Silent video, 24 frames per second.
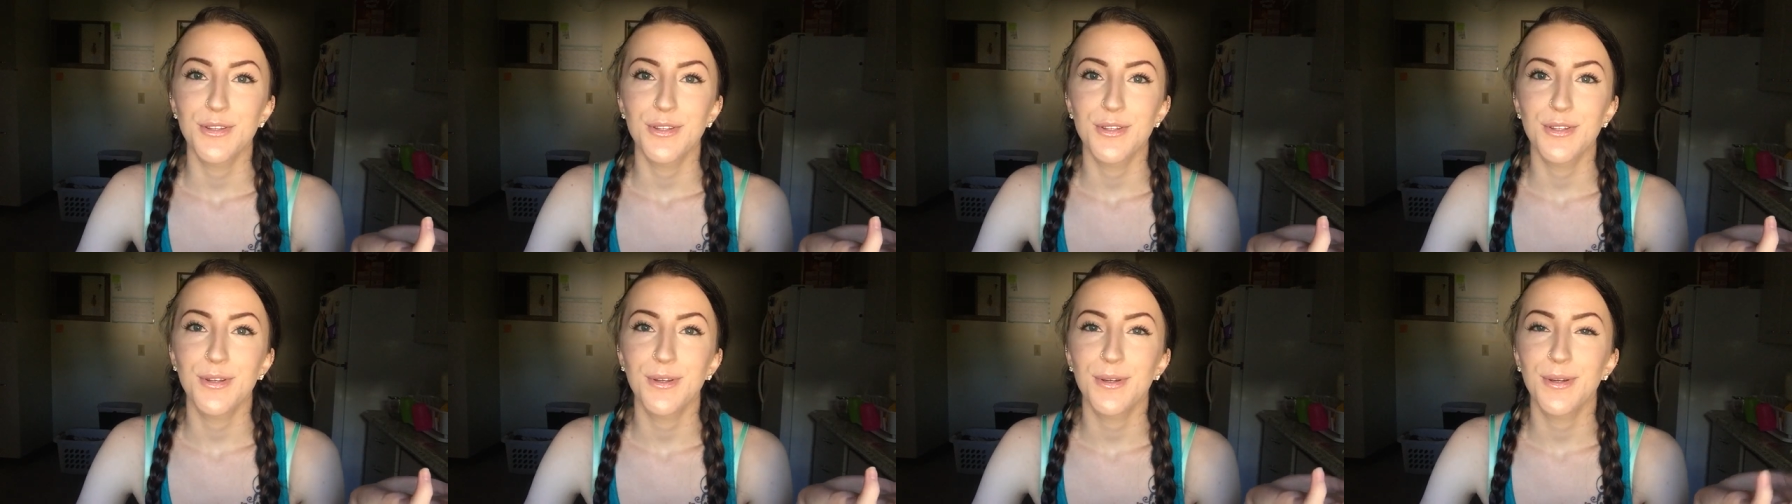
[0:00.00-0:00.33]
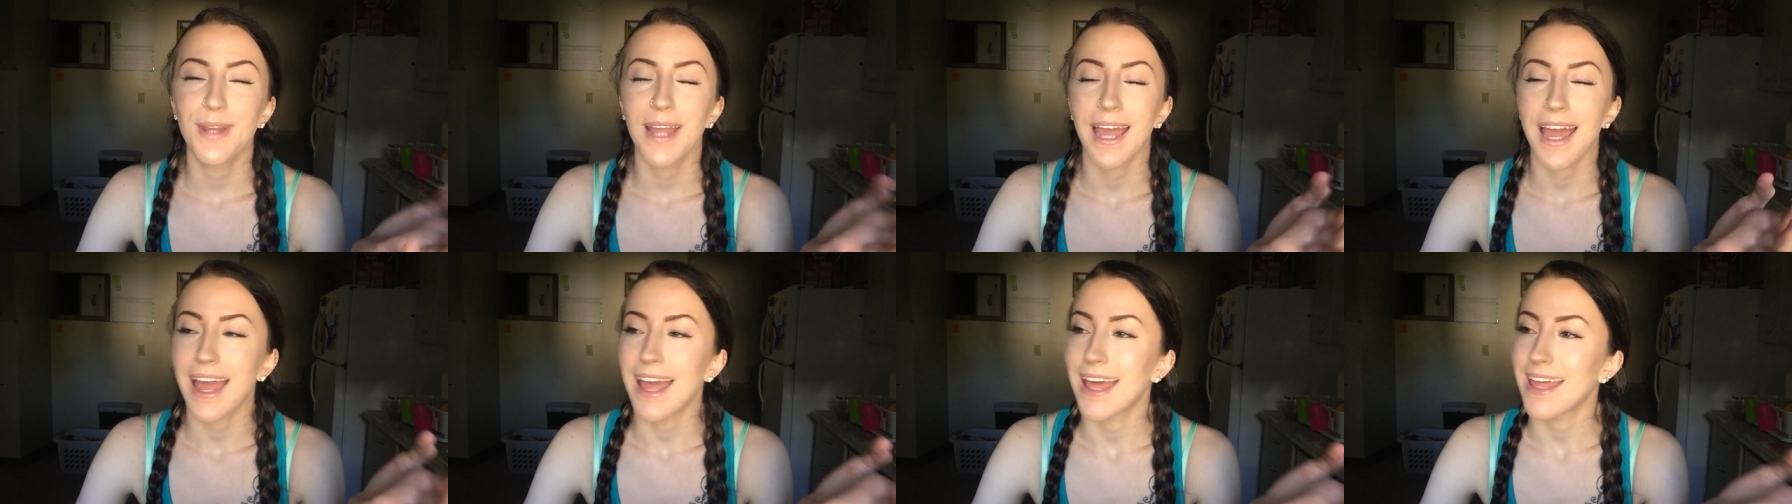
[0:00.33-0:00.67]
to
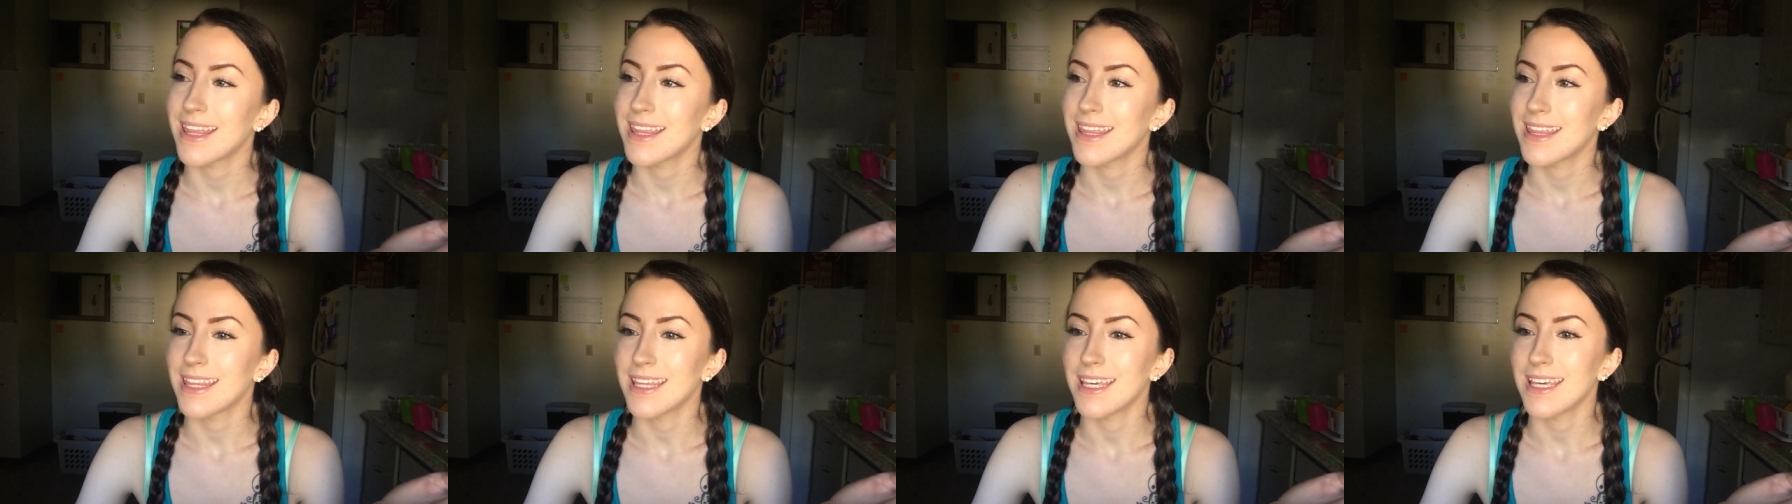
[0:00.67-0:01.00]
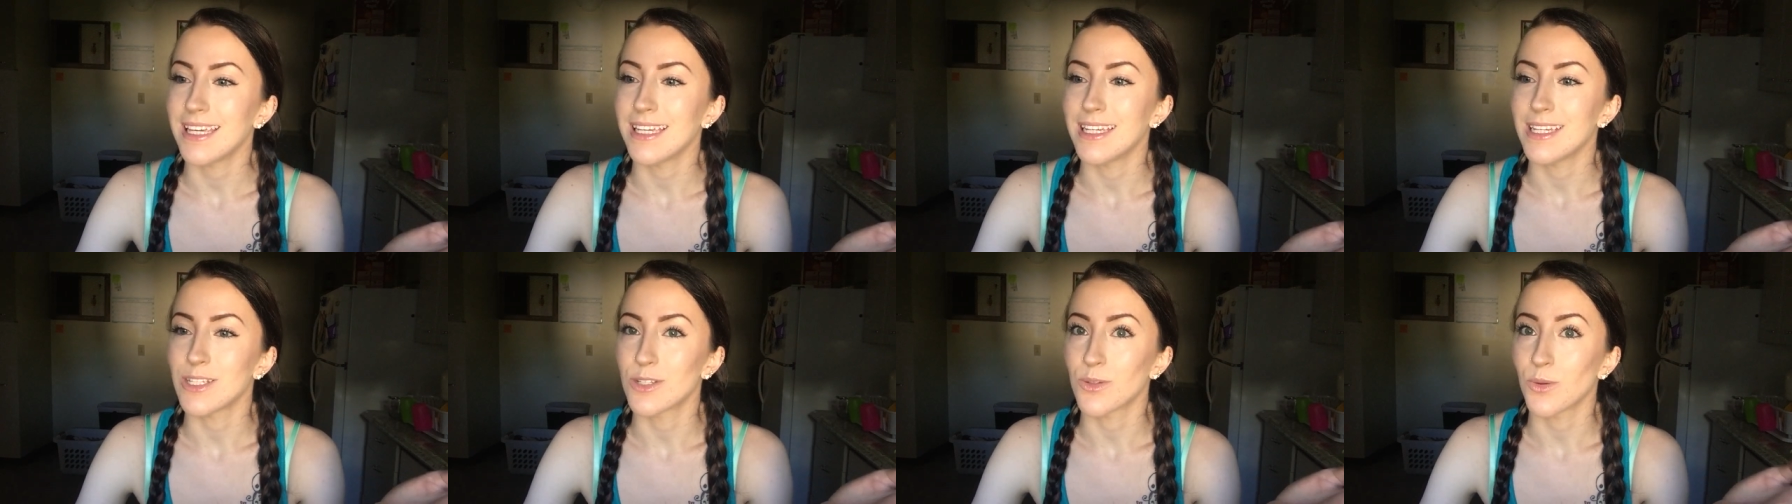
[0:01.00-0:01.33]
get
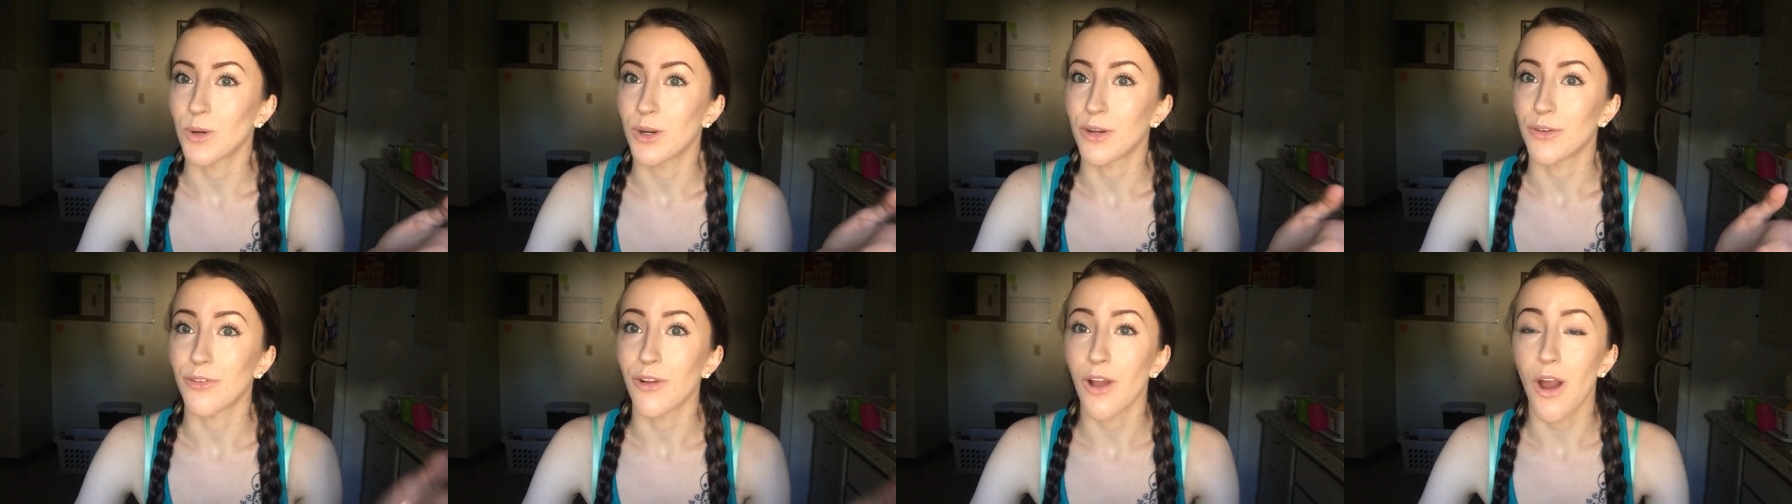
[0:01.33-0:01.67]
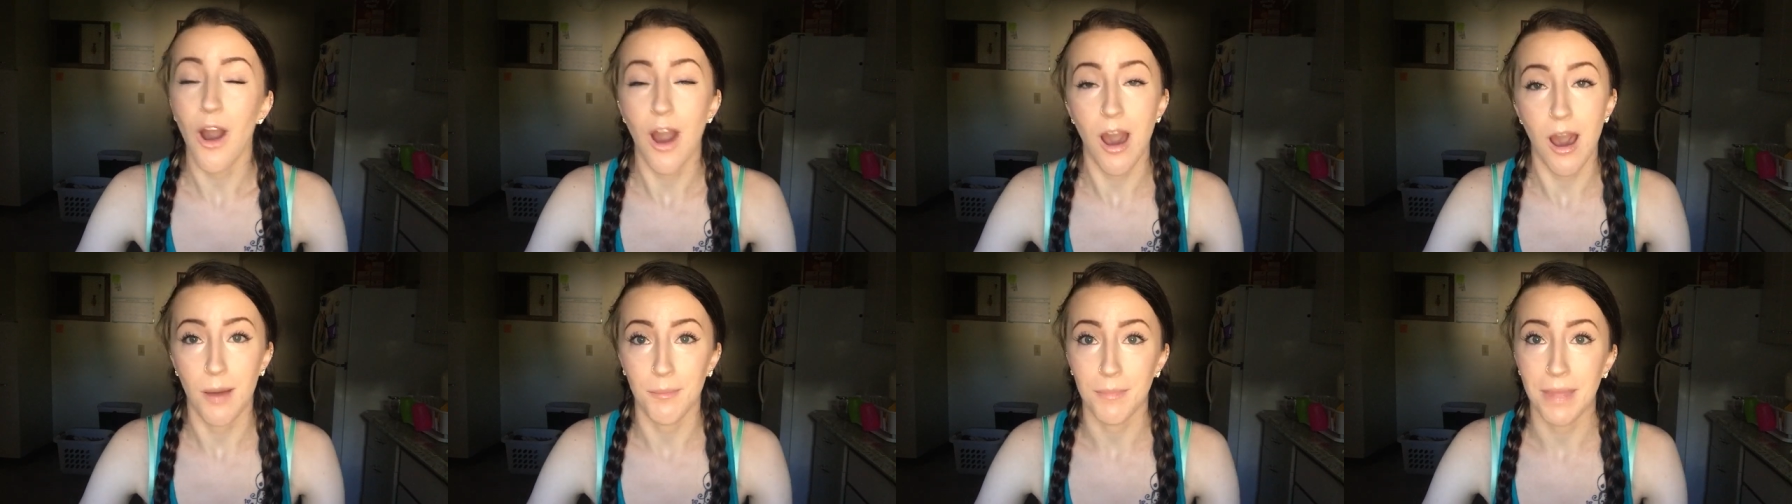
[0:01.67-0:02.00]
the sort of
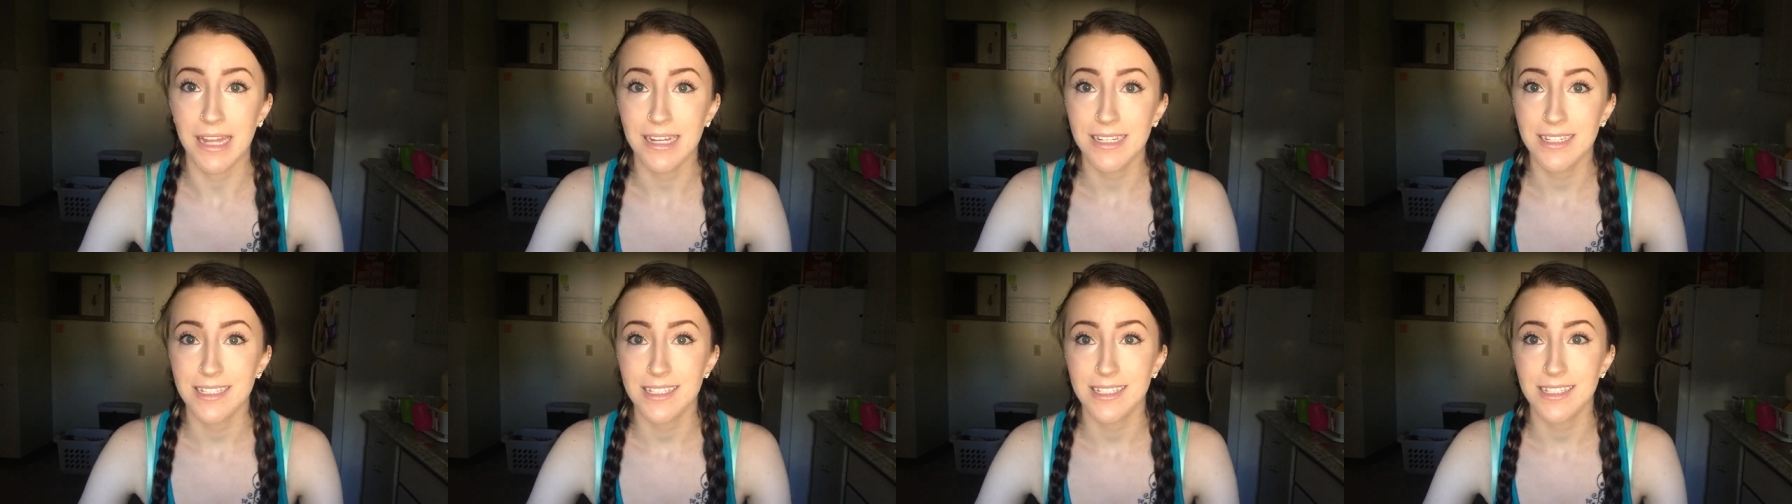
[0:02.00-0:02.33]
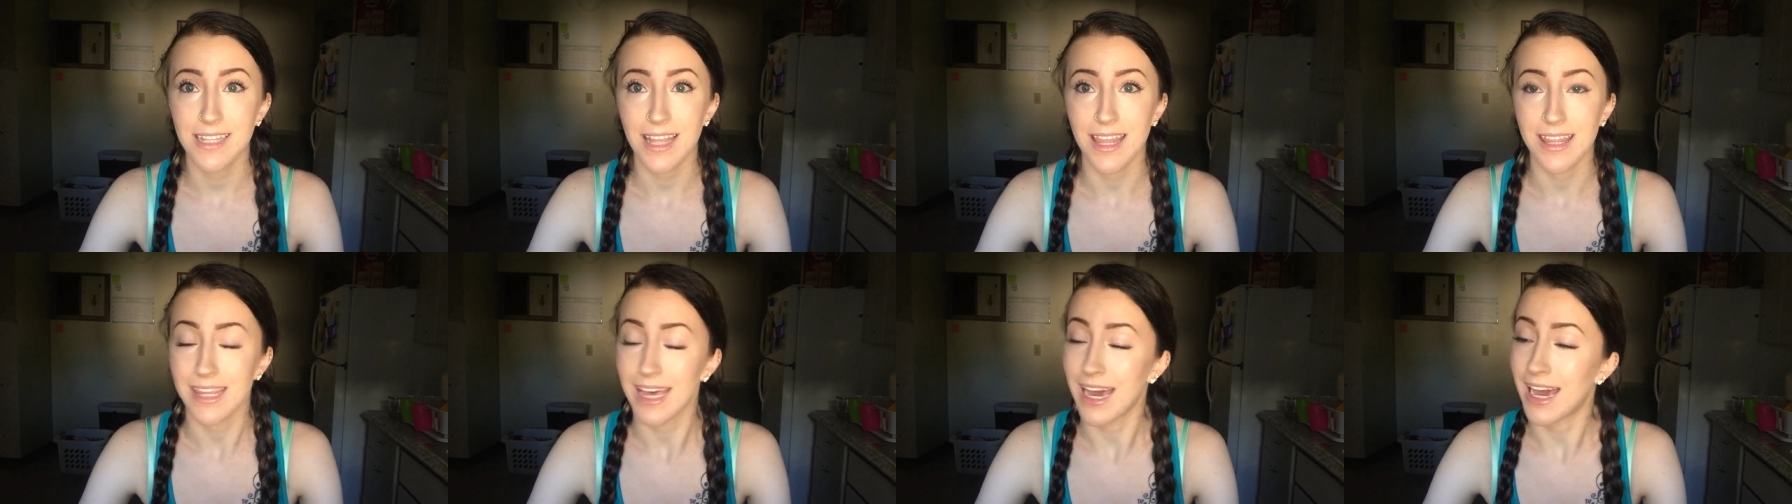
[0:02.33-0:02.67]

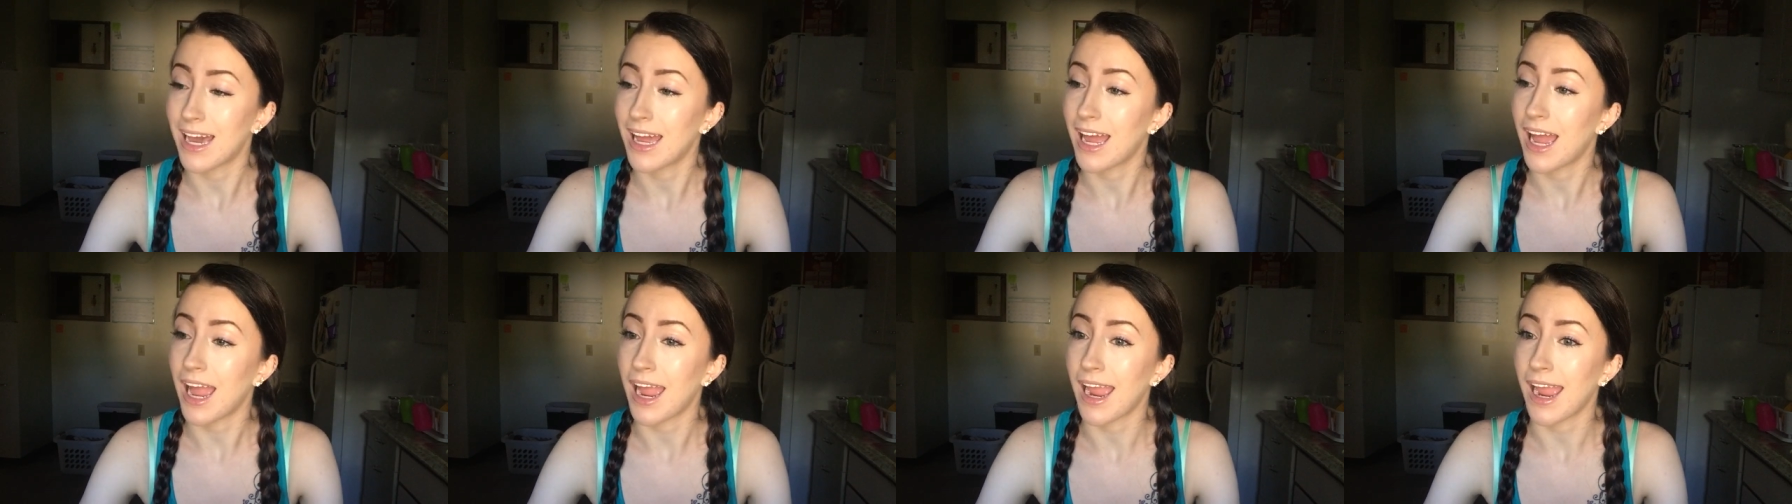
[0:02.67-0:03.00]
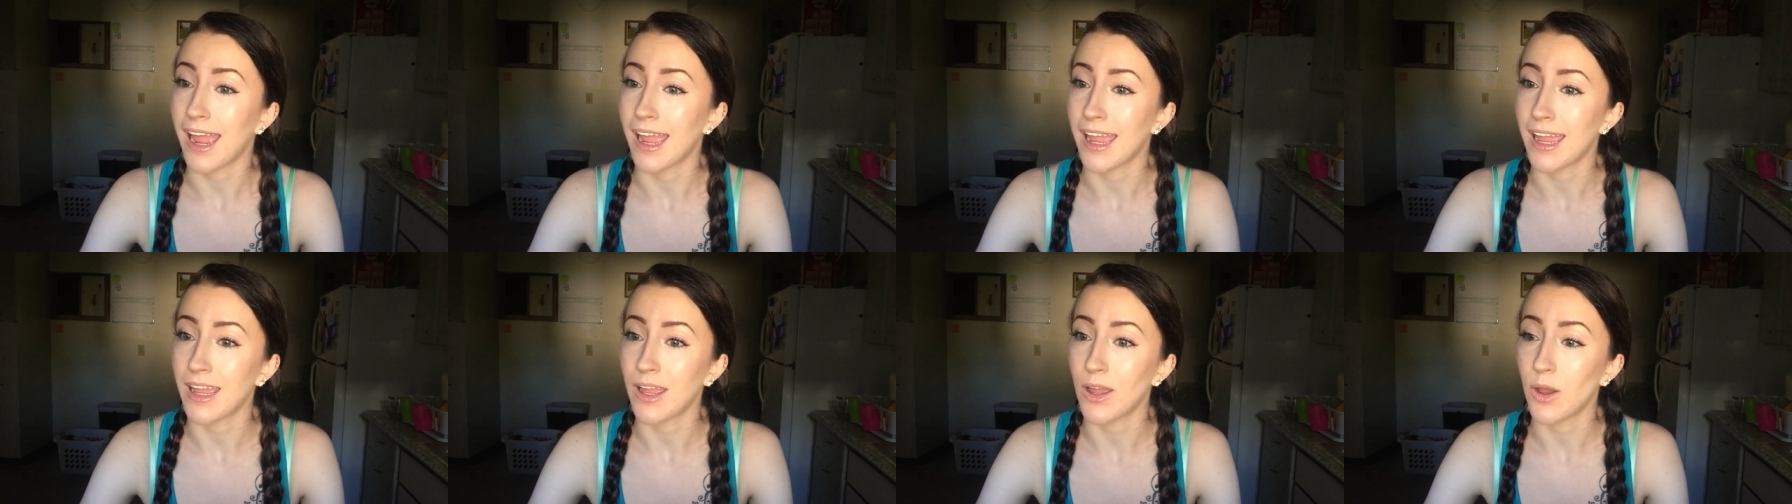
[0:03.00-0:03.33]
comments that
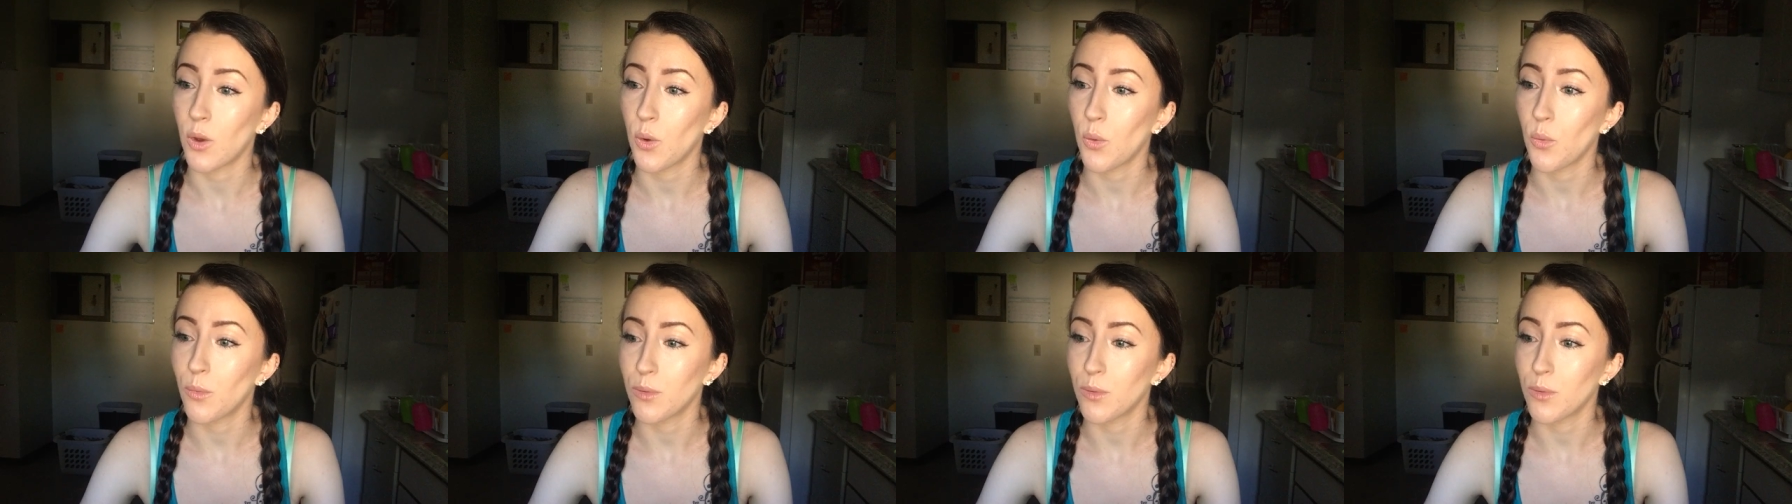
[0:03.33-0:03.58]
I